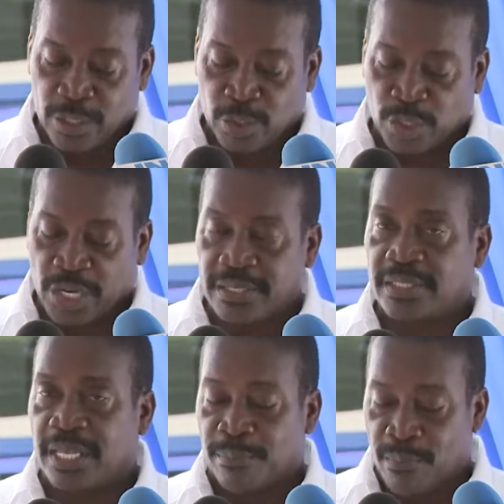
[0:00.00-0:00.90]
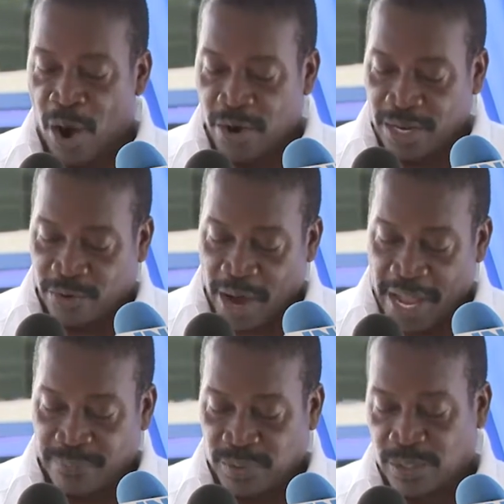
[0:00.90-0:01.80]
such as immoral
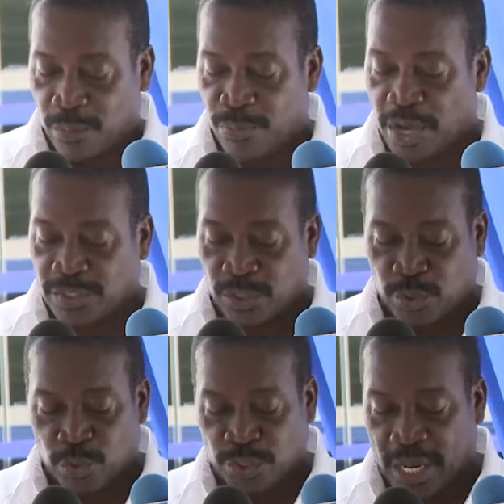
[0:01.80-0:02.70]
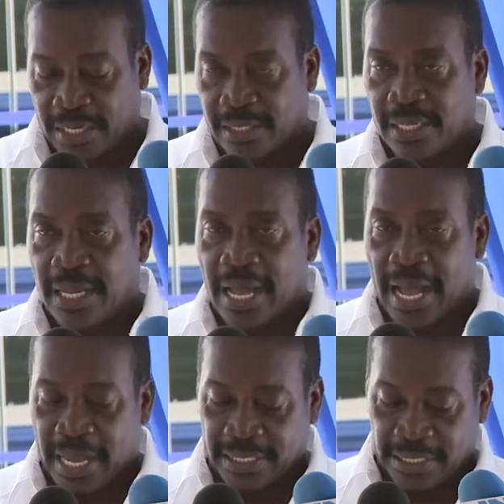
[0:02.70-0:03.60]
crimes, prostitution,
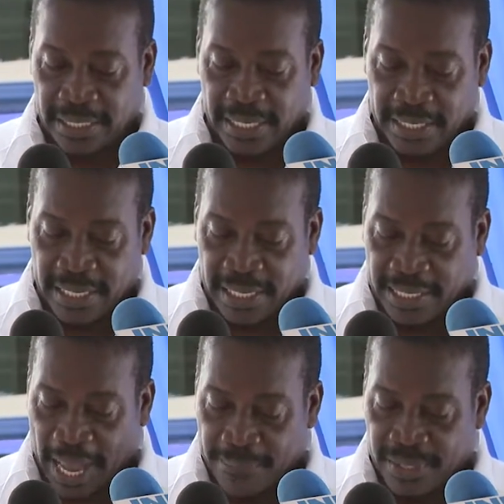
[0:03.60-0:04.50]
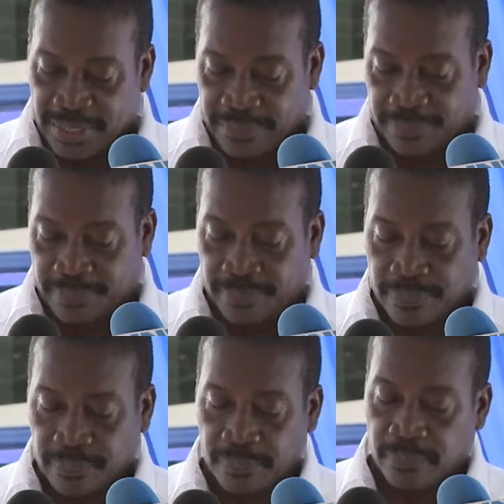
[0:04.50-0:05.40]
and illegal gambling.
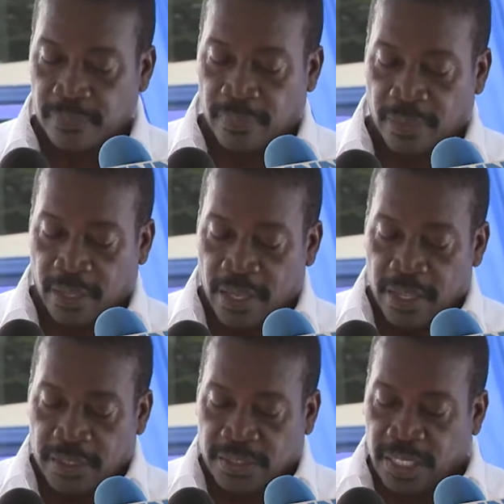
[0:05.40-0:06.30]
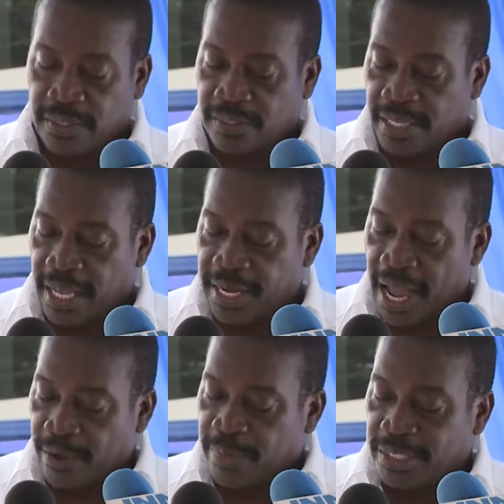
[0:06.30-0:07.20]
Since the
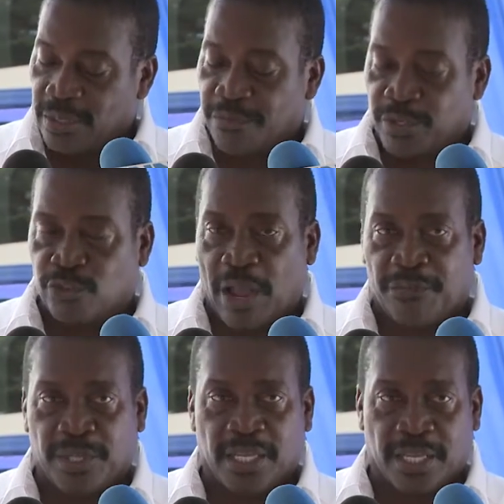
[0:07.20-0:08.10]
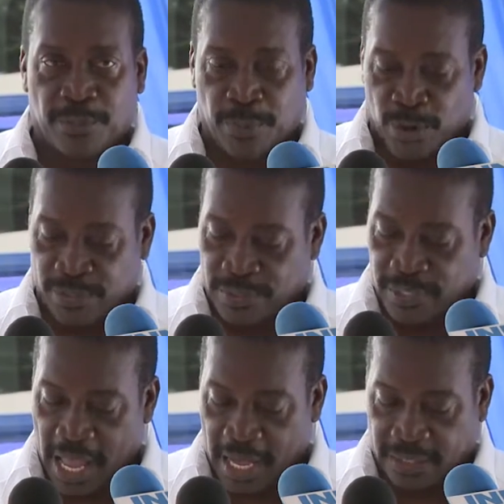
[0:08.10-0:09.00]
enactment of the Trafficking in
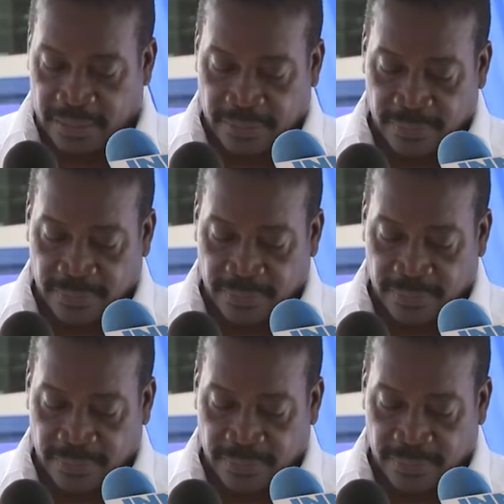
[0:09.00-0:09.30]
Persons Act,